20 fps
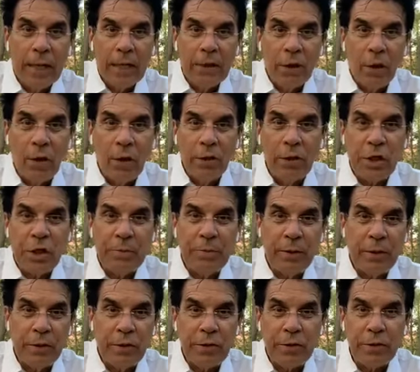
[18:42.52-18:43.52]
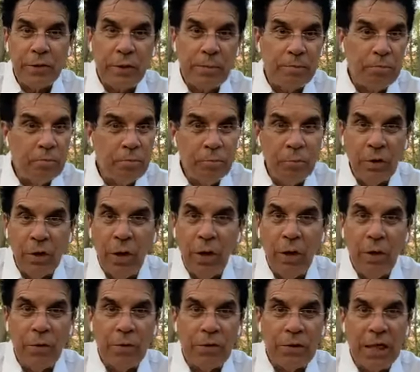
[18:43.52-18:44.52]
And the Holy Spirit
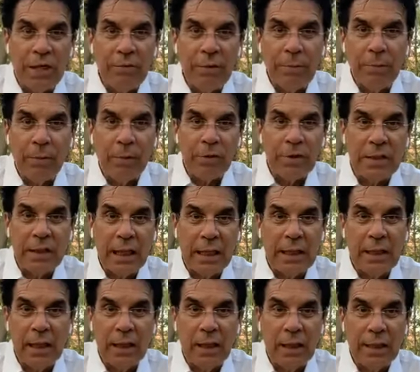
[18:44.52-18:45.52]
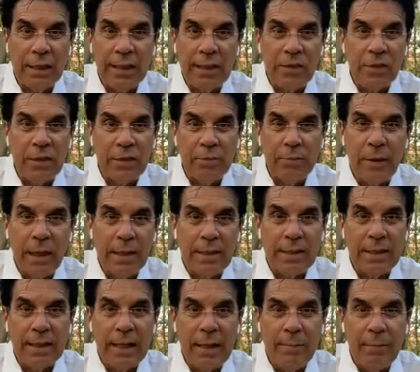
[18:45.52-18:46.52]
knows every person in that congregation, everybody
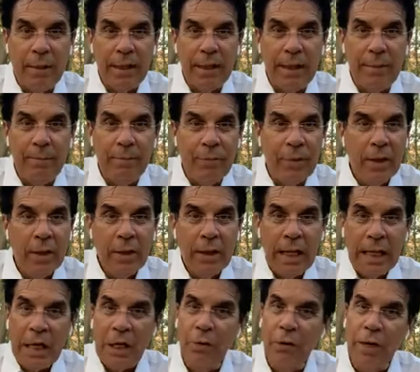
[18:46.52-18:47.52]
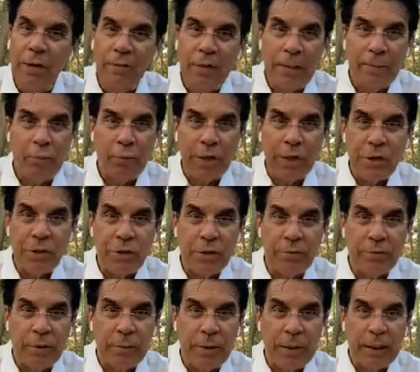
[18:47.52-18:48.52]
that's in that meeting, and he'll have that preacher,
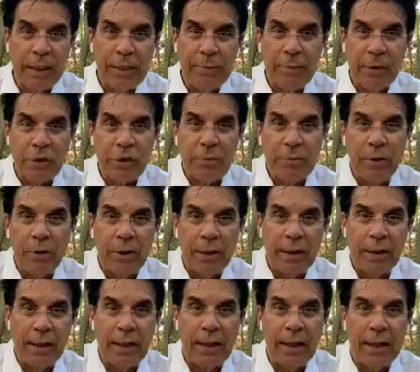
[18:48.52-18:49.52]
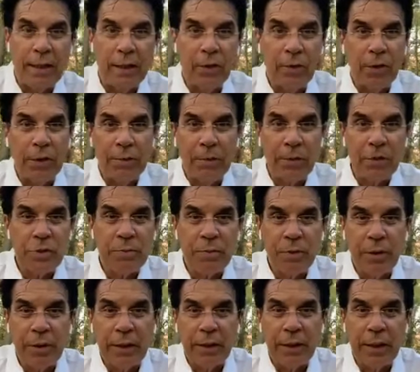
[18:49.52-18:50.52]
if they be led by the Spirit of God, anointed by the
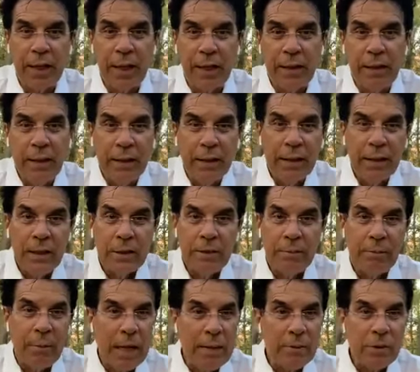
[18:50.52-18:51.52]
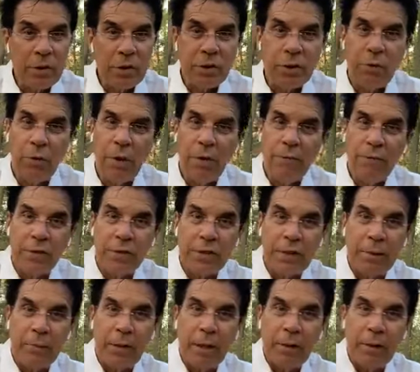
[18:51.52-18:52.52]
Spirit of God, to maybe just go off on
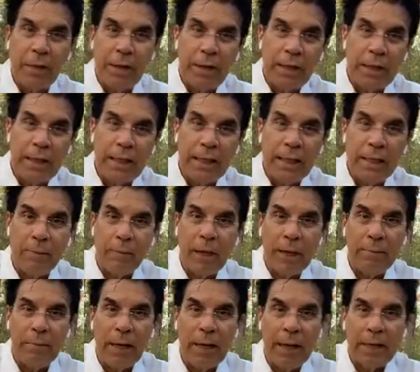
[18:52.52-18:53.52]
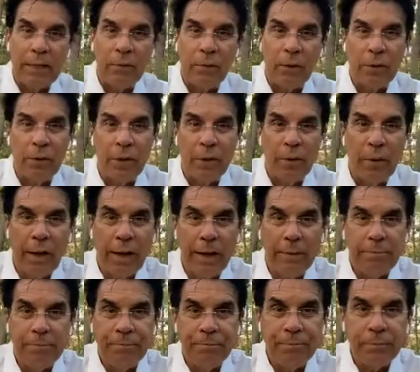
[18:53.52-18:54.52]
some area and then come right back to where they were
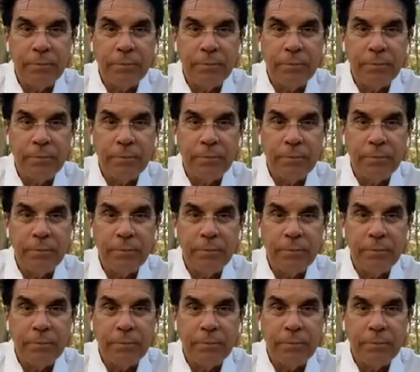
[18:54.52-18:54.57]
at.